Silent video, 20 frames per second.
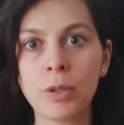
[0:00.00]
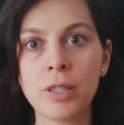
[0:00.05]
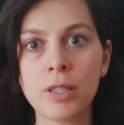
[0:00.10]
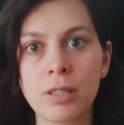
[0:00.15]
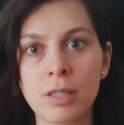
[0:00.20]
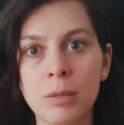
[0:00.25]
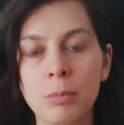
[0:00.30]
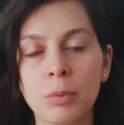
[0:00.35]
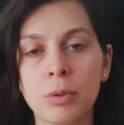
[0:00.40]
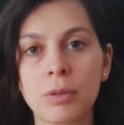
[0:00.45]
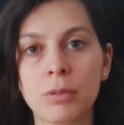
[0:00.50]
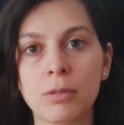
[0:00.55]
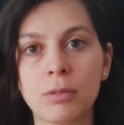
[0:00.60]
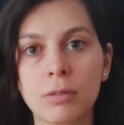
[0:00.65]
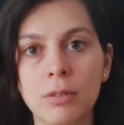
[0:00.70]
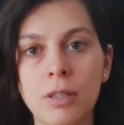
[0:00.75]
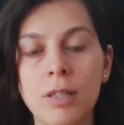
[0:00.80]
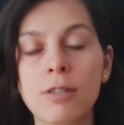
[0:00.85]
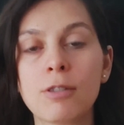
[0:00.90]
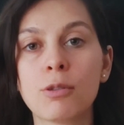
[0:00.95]
Pure and simple.
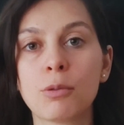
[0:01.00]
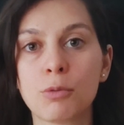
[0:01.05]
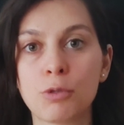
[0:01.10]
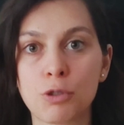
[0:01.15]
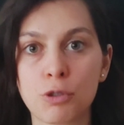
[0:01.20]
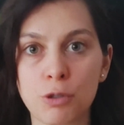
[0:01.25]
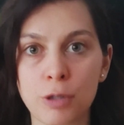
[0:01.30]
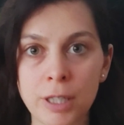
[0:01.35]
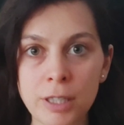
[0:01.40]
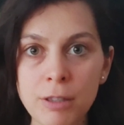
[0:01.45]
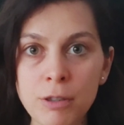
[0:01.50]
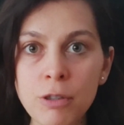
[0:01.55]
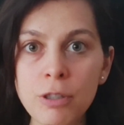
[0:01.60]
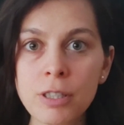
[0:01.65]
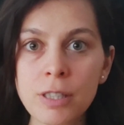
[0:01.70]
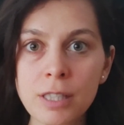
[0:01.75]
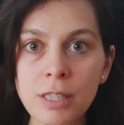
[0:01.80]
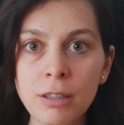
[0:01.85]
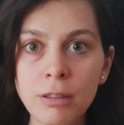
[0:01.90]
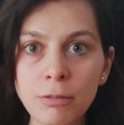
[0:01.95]
So trust
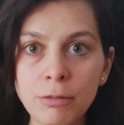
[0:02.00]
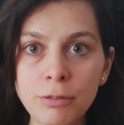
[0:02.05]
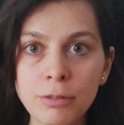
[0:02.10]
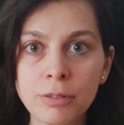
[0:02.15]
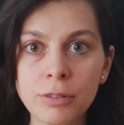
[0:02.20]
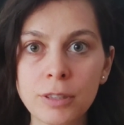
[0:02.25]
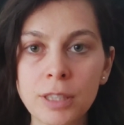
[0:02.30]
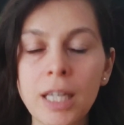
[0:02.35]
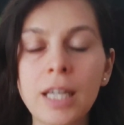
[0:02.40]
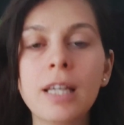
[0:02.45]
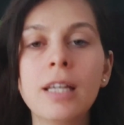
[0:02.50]
yourself